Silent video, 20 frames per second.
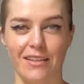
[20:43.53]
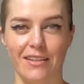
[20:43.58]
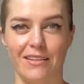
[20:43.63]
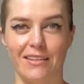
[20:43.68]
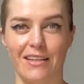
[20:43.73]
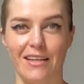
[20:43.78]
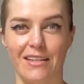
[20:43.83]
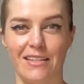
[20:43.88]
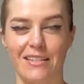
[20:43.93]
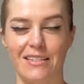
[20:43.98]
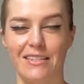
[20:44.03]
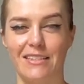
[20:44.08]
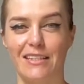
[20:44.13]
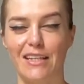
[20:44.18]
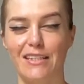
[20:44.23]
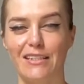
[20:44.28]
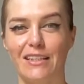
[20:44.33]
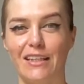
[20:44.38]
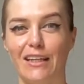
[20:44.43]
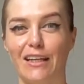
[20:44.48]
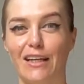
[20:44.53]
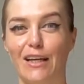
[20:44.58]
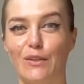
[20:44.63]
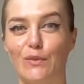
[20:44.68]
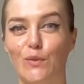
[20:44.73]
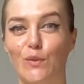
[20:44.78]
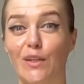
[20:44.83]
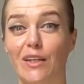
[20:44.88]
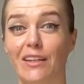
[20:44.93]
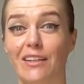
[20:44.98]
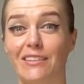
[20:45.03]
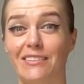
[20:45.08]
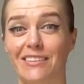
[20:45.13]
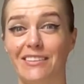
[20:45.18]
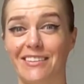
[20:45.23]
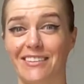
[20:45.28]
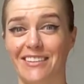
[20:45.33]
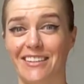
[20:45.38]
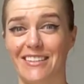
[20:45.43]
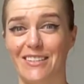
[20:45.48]
and understanding how hard
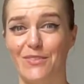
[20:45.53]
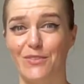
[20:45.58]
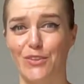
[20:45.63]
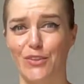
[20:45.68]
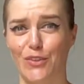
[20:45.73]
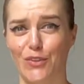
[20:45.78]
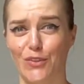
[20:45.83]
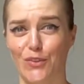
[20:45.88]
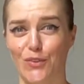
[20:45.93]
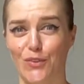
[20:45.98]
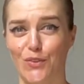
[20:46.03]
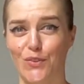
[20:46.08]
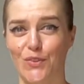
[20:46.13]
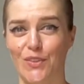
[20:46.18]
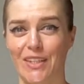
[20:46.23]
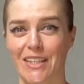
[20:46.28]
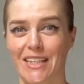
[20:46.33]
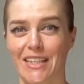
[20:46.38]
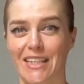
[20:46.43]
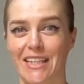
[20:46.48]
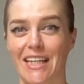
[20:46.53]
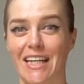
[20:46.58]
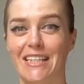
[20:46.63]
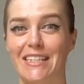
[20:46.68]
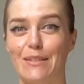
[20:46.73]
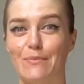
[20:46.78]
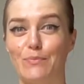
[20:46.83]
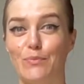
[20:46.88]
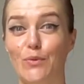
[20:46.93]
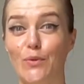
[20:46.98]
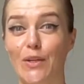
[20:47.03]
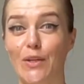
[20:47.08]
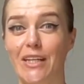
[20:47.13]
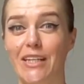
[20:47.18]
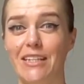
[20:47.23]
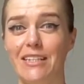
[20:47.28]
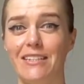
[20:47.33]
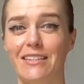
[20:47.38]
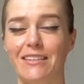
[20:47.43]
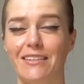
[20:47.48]
it is for you at some
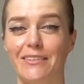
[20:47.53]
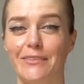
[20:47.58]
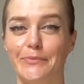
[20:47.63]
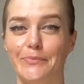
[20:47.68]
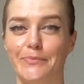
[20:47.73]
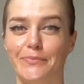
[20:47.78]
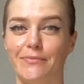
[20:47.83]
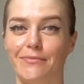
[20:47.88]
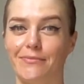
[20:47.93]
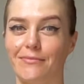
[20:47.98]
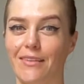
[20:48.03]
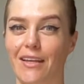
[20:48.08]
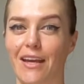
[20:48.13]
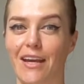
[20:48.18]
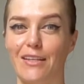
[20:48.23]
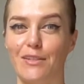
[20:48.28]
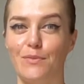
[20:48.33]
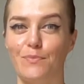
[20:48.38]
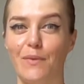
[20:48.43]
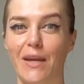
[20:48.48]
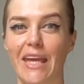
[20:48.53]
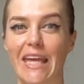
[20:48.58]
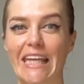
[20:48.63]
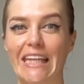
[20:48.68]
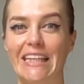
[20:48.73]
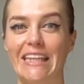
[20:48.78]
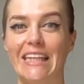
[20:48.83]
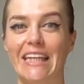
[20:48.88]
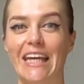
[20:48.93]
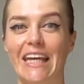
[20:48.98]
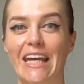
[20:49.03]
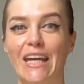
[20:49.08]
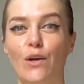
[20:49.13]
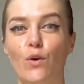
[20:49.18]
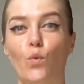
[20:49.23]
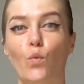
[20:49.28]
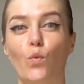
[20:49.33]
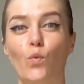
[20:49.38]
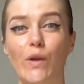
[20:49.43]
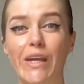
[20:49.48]
point, and make the
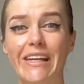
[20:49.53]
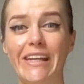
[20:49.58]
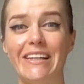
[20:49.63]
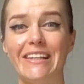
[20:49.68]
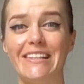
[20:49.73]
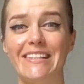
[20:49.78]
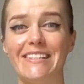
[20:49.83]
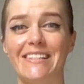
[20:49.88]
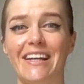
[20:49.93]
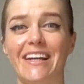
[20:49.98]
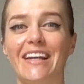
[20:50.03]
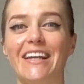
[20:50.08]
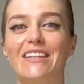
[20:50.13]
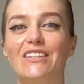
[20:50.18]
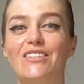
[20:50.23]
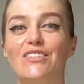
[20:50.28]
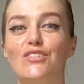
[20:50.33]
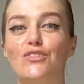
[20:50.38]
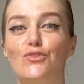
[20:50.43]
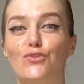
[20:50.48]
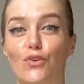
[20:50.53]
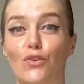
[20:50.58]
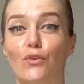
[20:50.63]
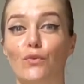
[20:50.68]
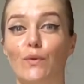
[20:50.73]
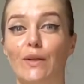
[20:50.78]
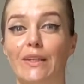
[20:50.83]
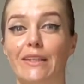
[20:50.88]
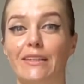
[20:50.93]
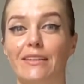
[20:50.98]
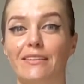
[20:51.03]
weaker side stronger.